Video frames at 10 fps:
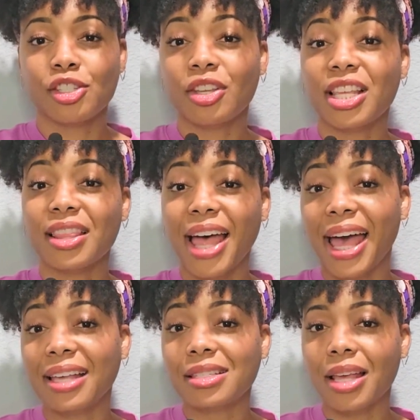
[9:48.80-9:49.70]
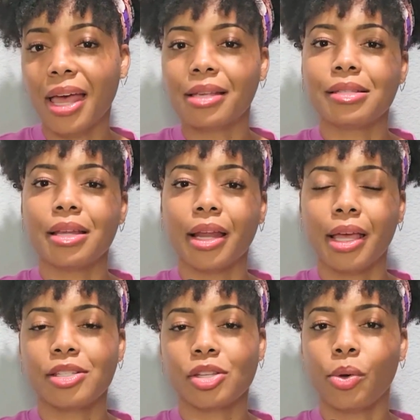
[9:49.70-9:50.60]
So the last S in
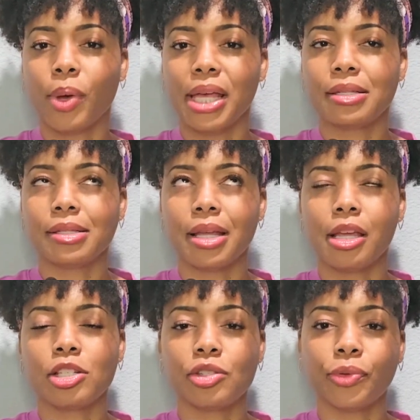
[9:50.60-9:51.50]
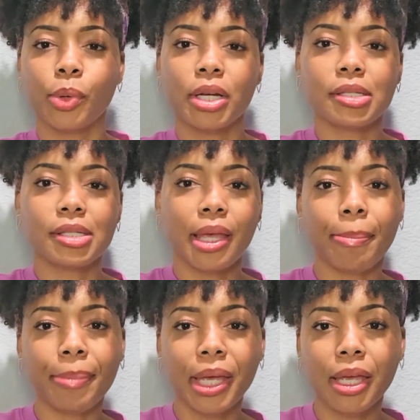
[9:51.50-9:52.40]
SOS stands for
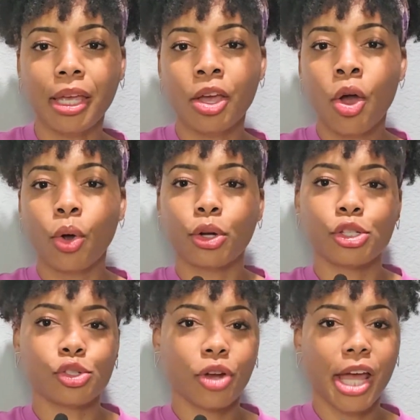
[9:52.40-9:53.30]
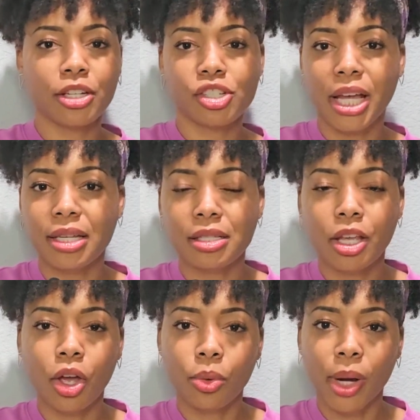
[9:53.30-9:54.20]
skipping or
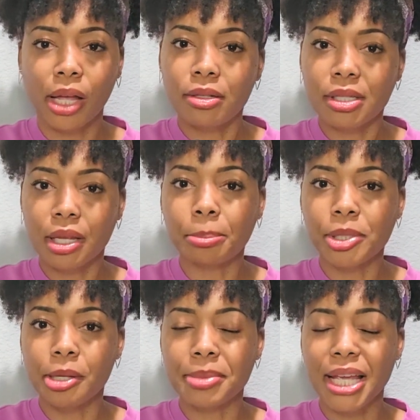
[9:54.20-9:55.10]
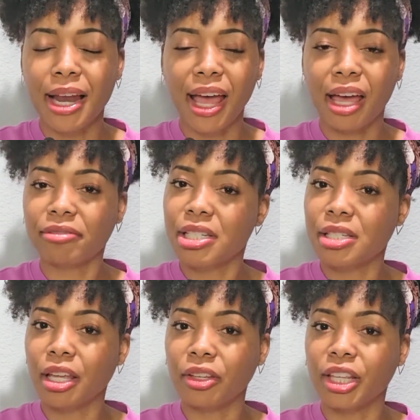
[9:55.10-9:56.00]
strategizing around symptoms. And I have to
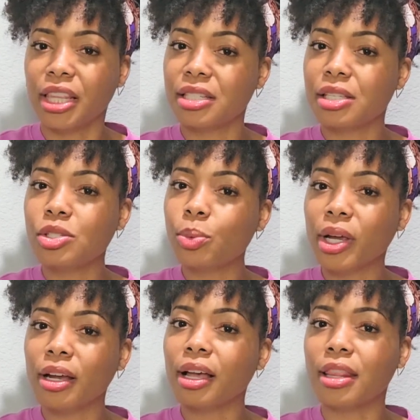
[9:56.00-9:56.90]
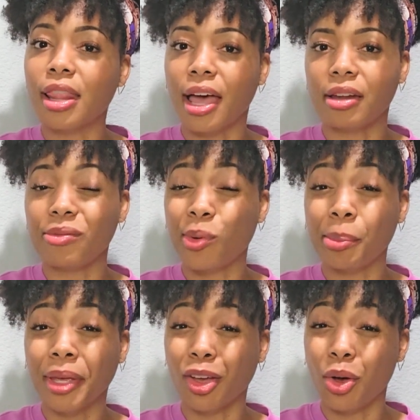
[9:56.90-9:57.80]
tell you, this is where a lot of
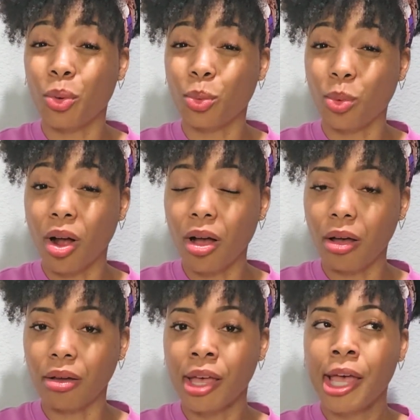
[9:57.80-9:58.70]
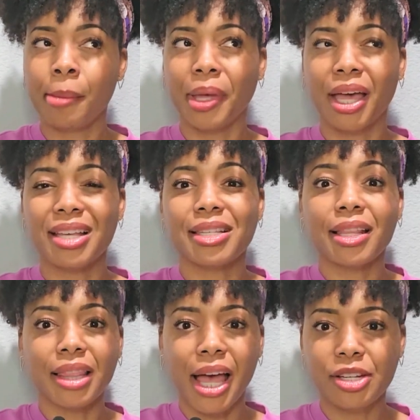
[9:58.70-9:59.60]
women go wrong because
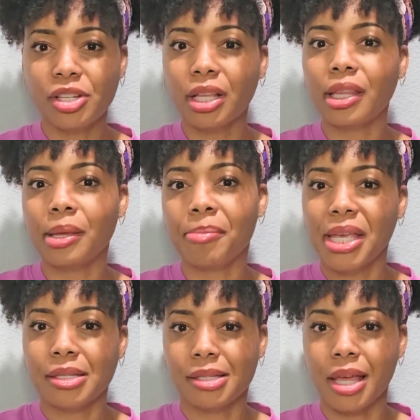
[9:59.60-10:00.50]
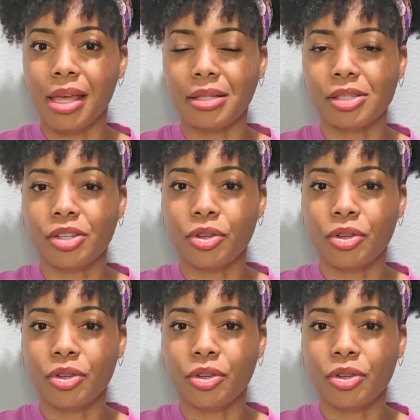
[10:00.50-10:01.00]
it logically makes sense.